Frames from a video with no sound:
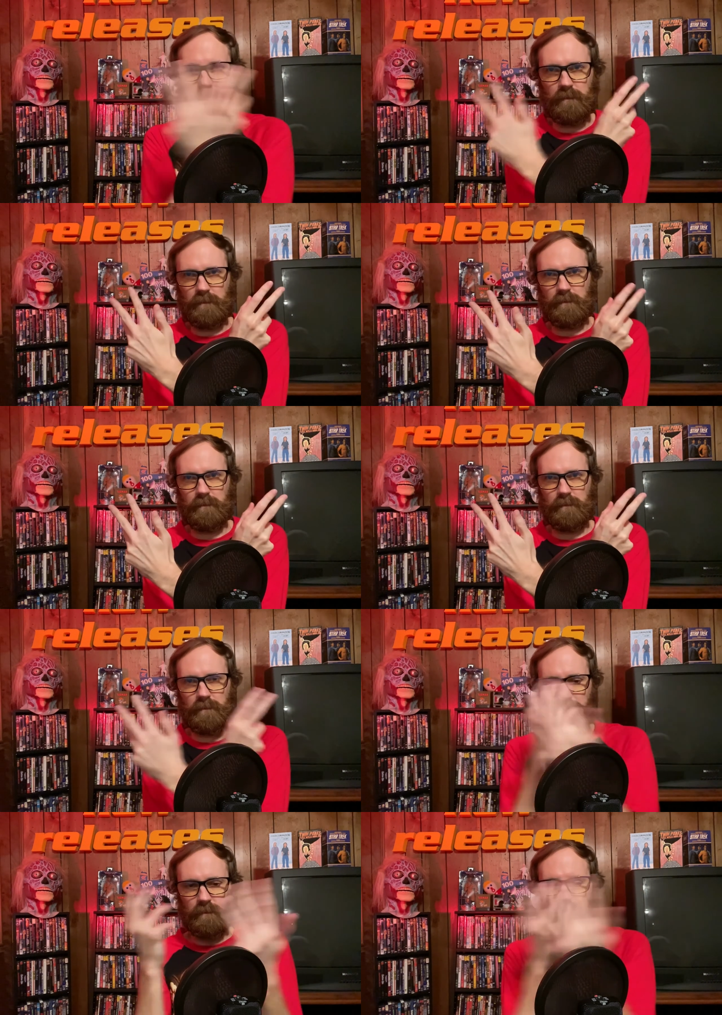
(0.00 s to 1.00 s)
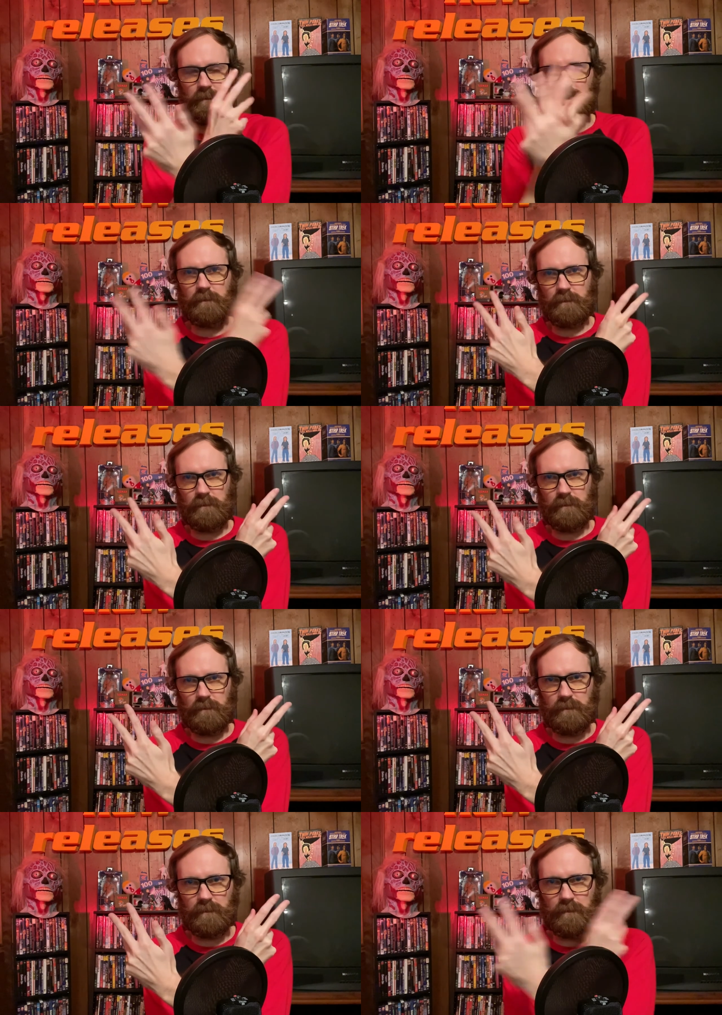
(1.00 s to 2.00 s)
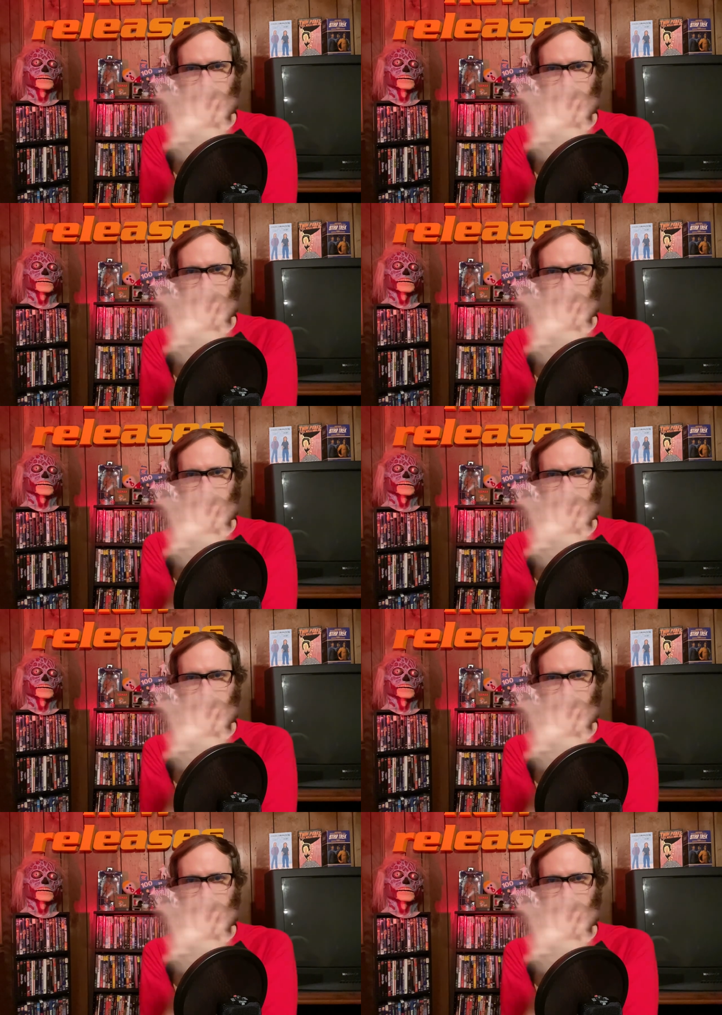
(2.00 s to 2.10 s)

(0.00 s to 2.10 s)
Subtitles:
Nothing is said.